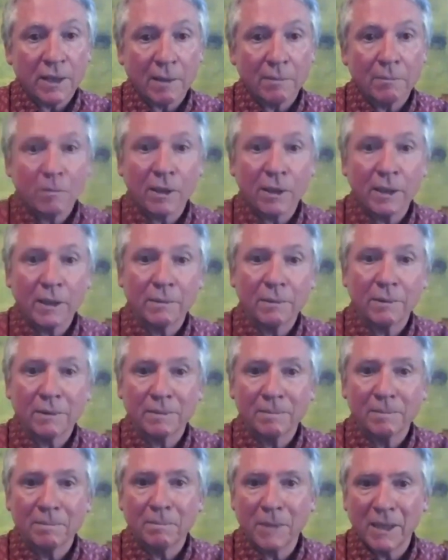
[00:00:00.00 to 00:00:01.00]
That might
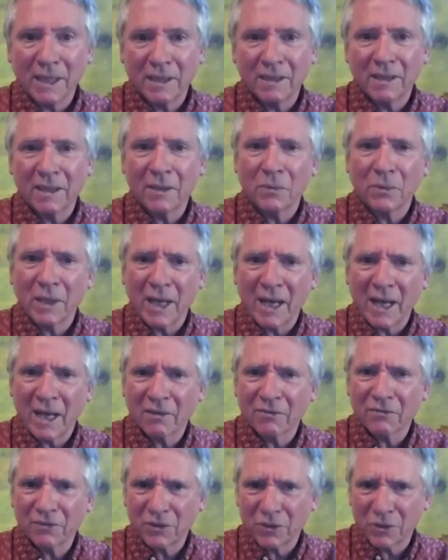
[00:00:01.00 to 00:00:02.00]
mean that we
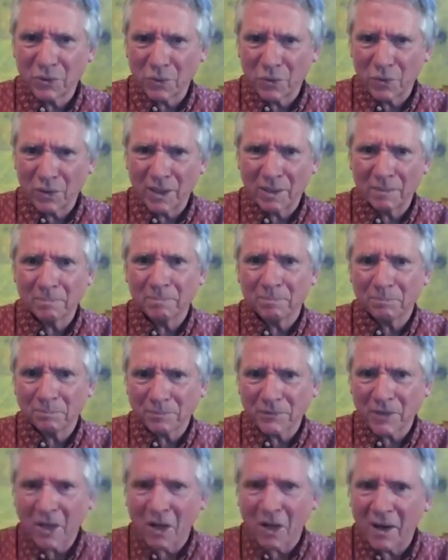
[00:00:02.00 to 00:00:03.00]
have to
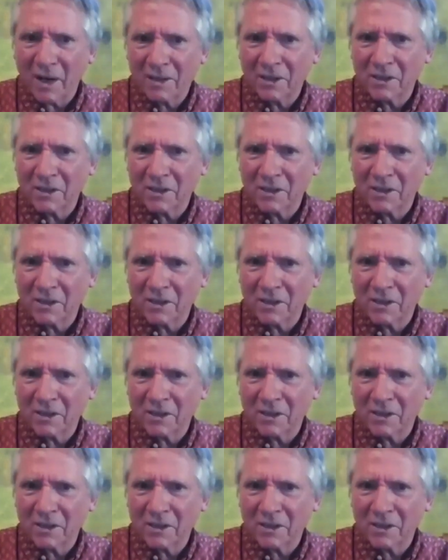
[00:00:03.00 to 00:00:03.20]
hide